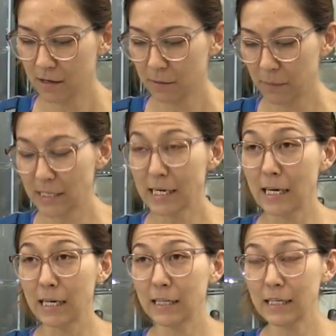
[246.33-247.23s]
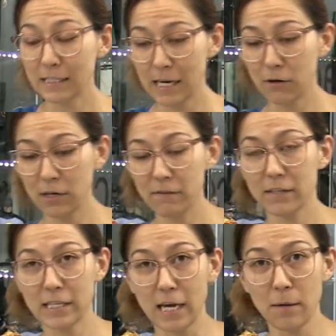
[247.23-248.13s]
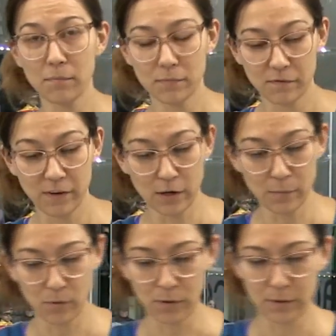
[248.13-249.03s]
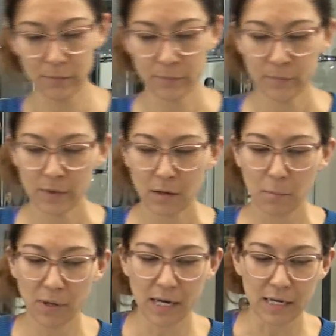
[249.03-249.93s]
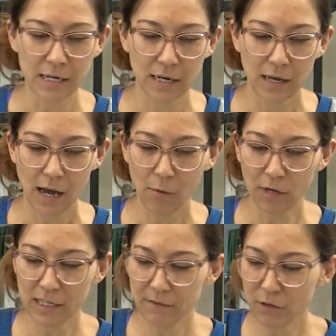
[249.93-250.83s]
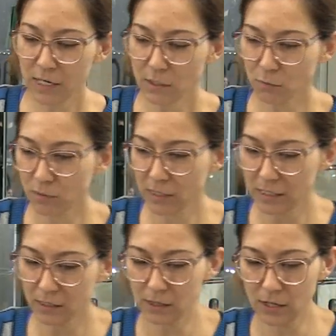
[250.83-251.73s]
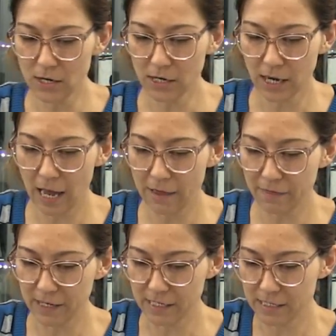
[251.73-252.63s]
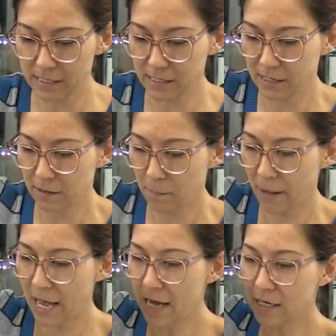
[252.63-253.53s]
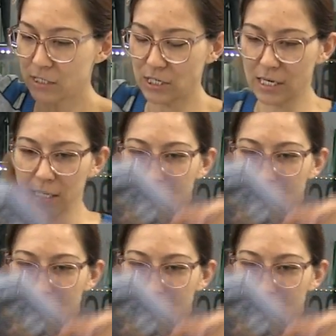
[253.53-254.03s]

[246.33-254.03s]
maintaining the integrity of the tape, very important. But I want to give you guys a really good look at this packaging